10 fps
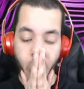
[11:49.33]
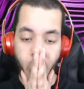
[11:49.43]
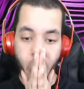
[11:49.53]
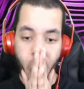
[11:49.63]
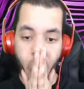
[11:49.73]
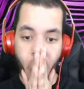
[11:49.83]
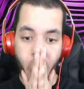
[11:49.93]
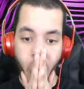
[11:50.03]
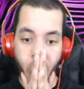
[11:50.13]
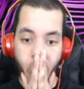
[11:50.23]

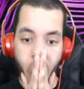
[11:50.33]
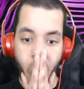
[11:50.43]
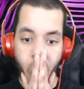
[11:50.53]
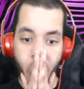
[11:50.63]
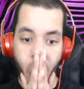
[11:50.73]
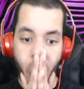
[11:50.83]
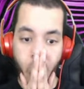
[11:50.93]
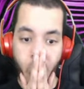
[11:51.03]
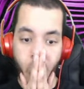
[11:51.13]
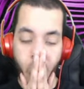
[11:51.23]

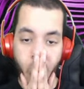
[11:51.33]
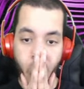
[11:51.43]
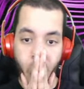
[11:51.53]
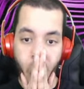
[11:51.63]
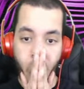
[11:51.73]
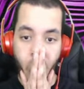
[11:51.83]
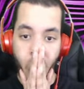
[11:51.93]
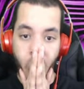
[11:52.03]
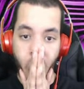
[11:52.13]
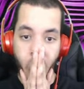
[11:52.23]

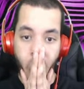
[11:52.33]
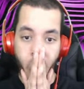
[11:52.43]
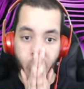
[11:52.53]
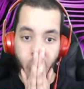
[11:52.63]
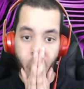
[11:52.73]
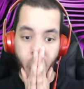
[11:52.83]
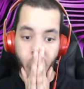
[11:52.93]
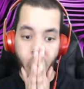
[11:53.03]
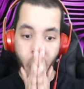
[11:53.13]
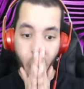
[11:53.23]
(no one is talking)